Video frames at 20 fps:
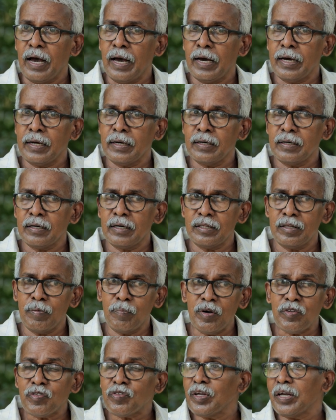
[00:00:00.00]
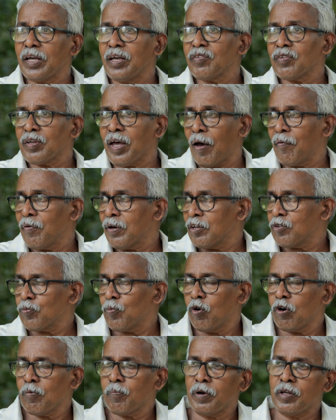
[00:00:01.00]
And the best thing is having a
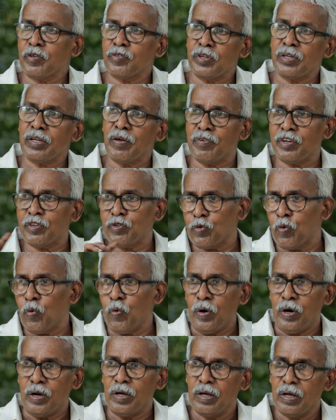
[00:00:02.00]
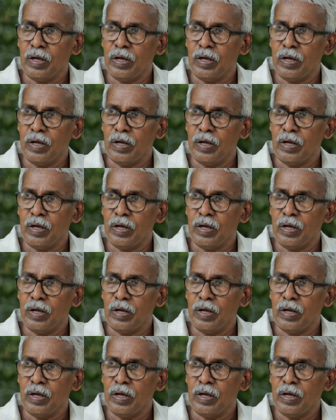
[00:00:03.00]
small place in every school.